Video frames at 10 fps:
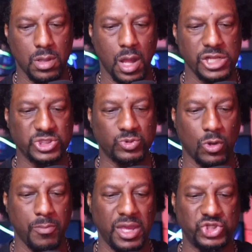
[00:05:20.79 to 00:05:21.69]
I just want
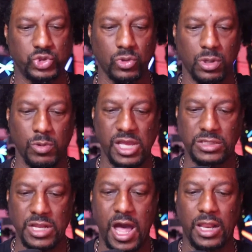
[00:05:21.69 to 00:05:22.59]
to make sure that we
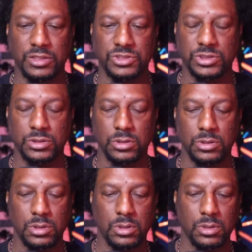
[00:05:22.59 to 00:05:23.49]
acknowledge
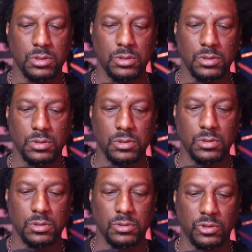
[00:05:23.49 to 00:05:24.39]

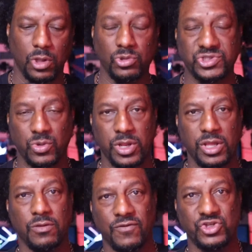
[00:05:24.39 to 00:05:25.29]
those three
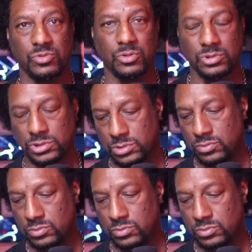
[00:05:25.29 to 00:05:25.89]
individuals,